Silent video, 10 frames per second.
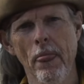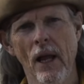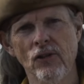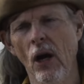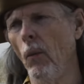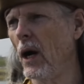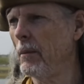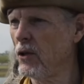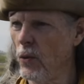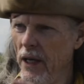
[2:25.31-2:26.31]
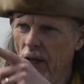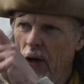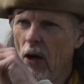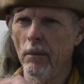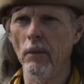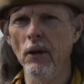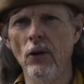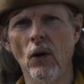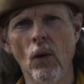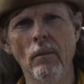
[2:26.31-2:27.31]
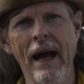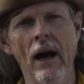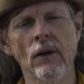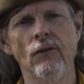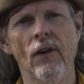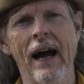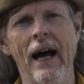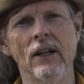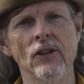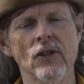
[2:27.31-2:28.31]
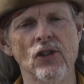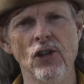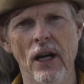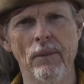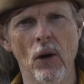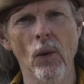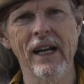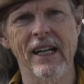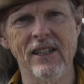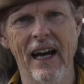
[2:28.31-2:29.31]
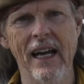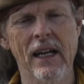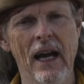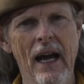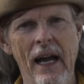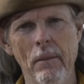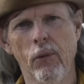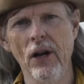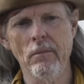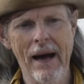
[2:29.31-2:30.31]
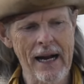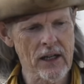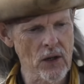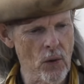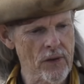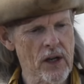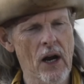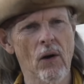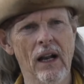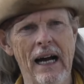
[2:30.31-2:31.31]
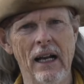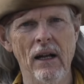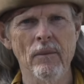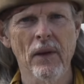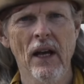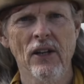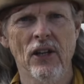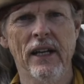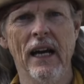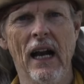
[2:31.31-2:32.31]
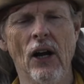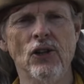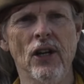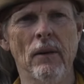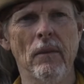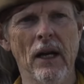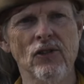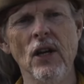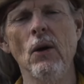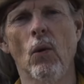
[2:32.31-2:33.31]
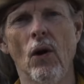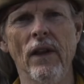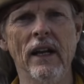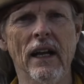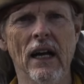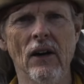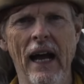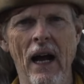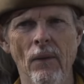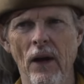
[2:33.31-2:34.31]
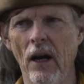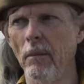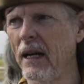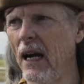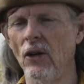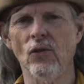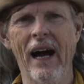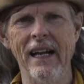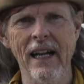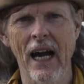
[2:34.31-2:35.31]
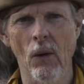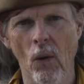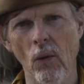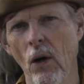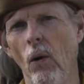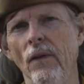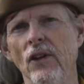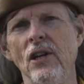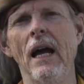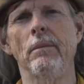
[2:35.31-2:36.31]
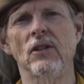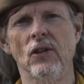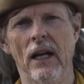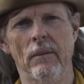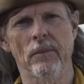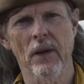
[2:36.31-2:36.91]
somewhere between here and Bermuda, we're bound to find us a ship that we can take and bring back to North Carolina to get our ship seaworthy to go down there because right now it won't go in the shape it's in.